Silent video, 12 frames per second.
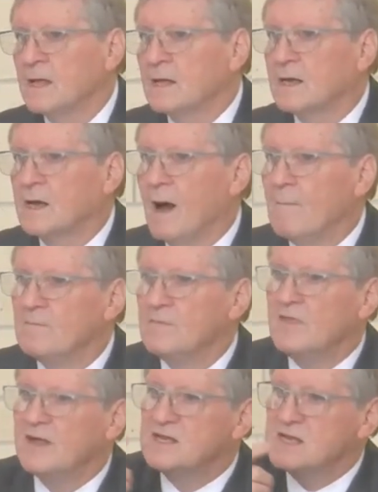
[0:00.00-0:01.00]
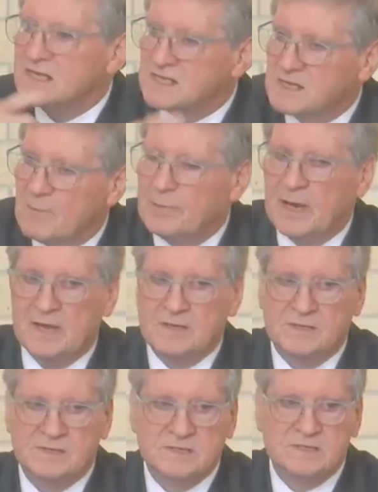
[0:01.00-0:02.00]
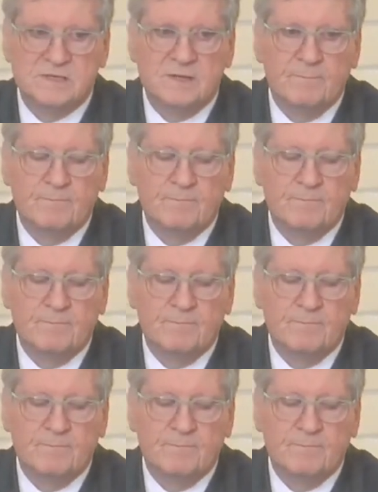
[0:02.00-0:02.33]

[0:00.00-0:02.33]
come the disciplines,